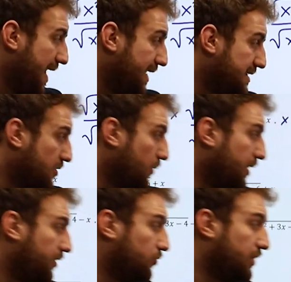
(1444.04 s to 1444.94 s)
x
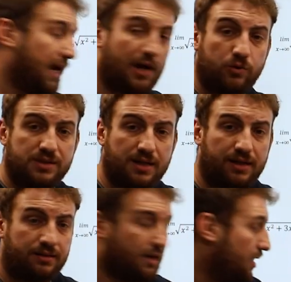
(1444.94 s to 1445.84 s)
squared to the
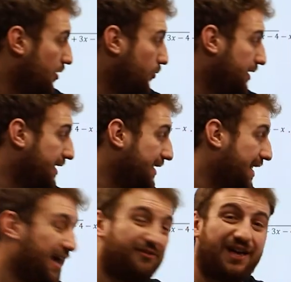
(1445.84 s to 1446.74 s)
outside, we're going to
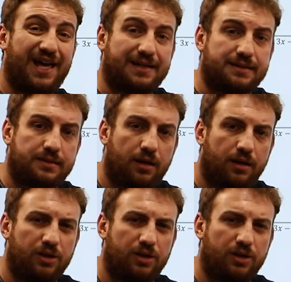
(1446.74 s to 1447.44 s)
have x.